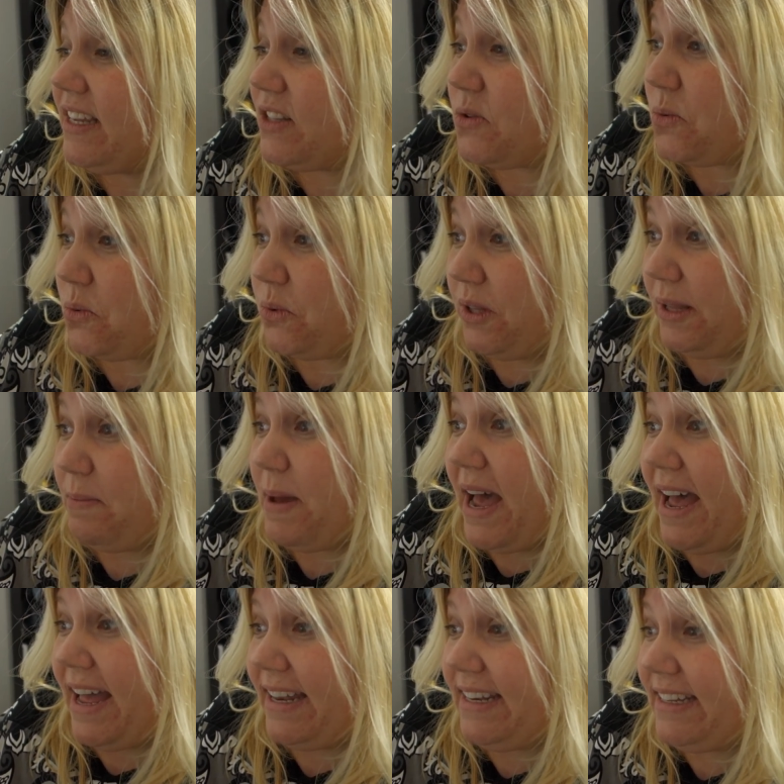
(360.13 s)
It's really
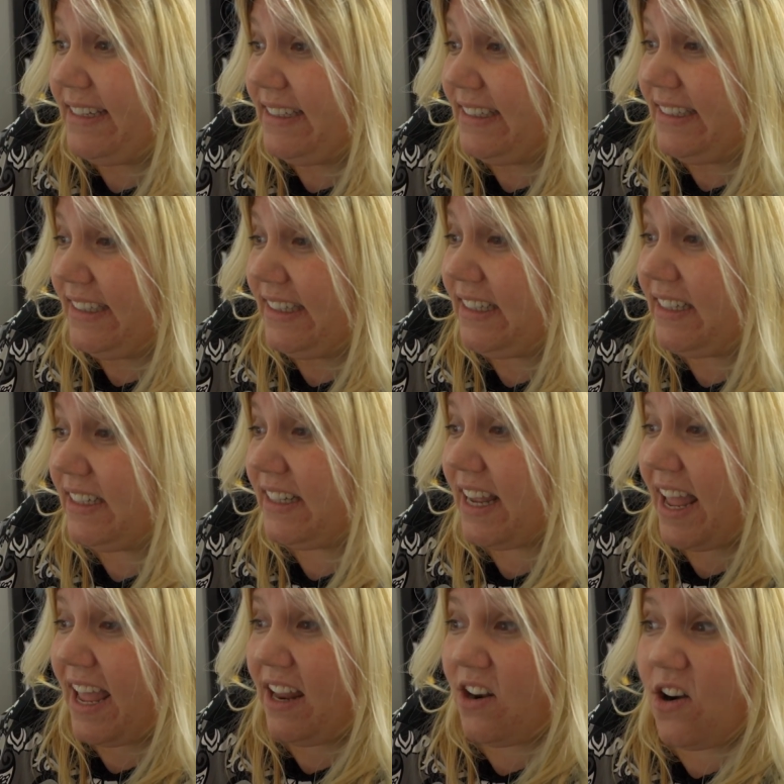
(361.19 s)
bad.
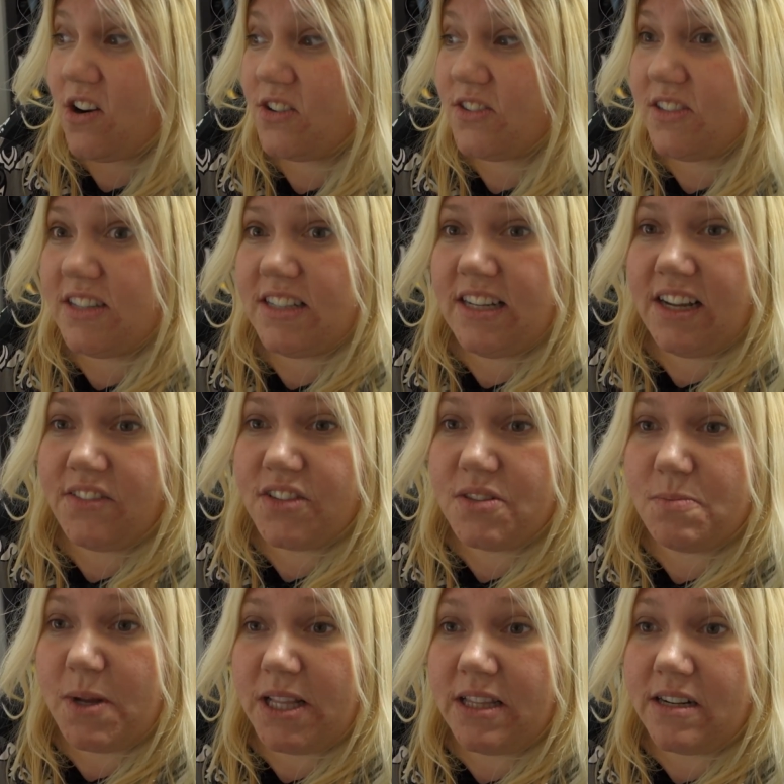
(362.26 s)
And ours didn't have a
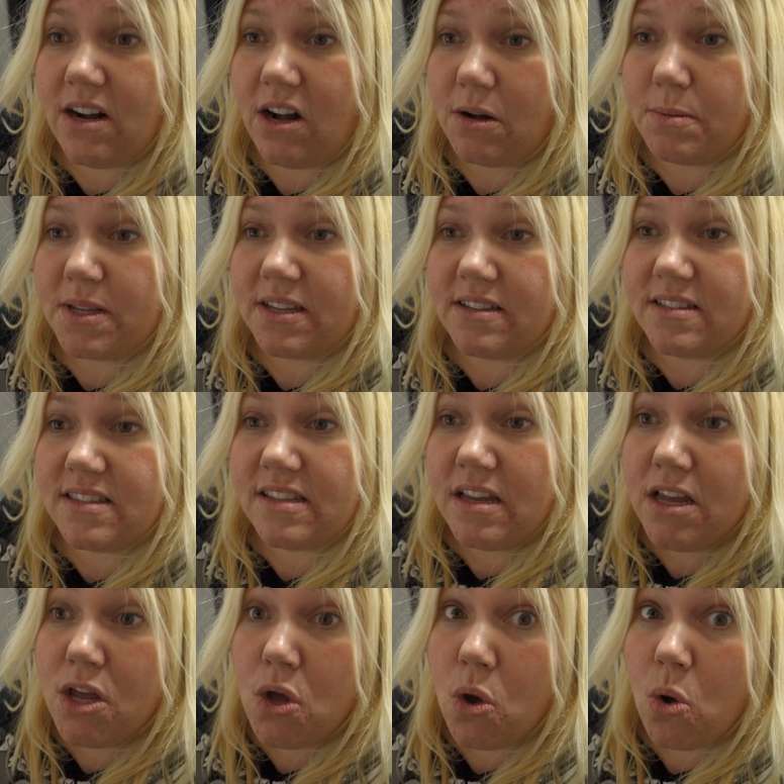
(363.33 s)
smell at all because
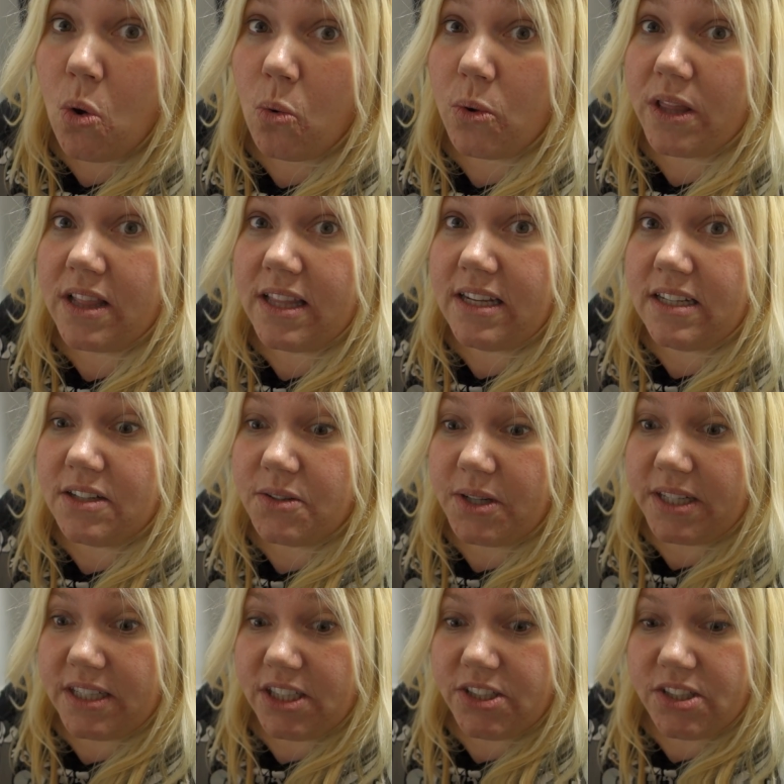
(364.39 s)
we cleaned it
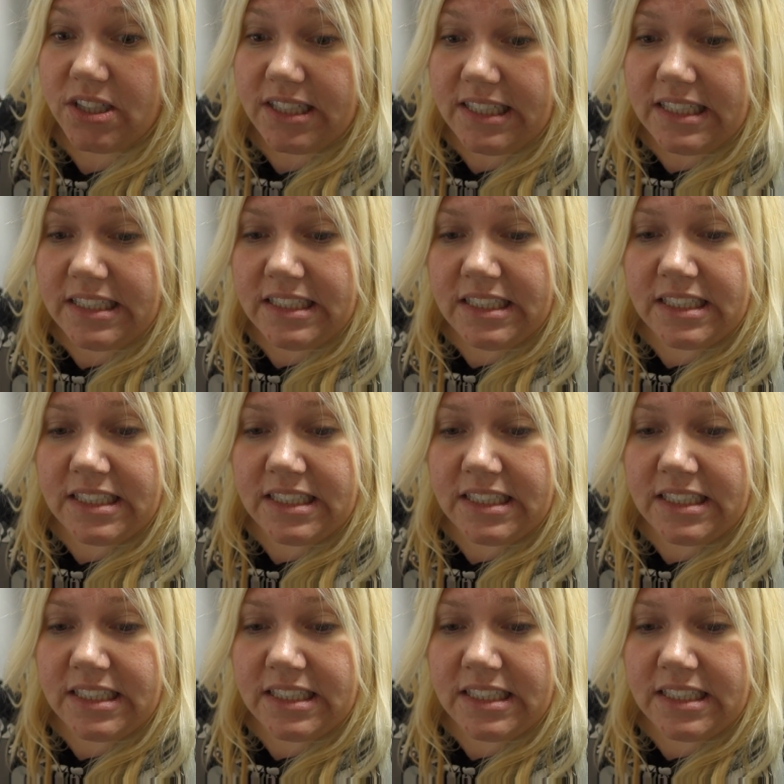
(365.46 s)
regularly.